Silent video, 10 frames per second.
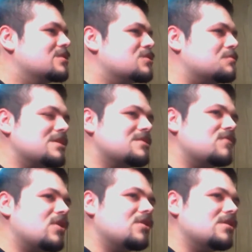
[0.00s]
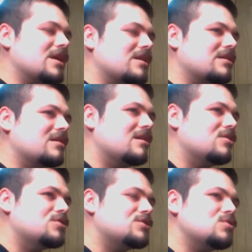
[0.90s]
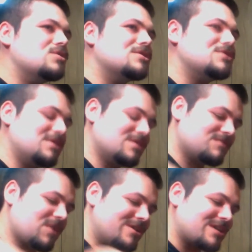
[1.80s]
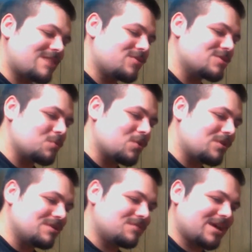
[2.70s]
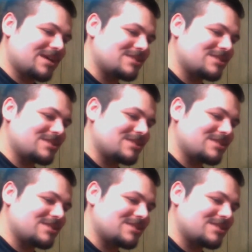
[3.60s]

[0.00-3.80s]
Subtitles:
So it makes it very, like, you're so used to seeing this very diverse world of, like,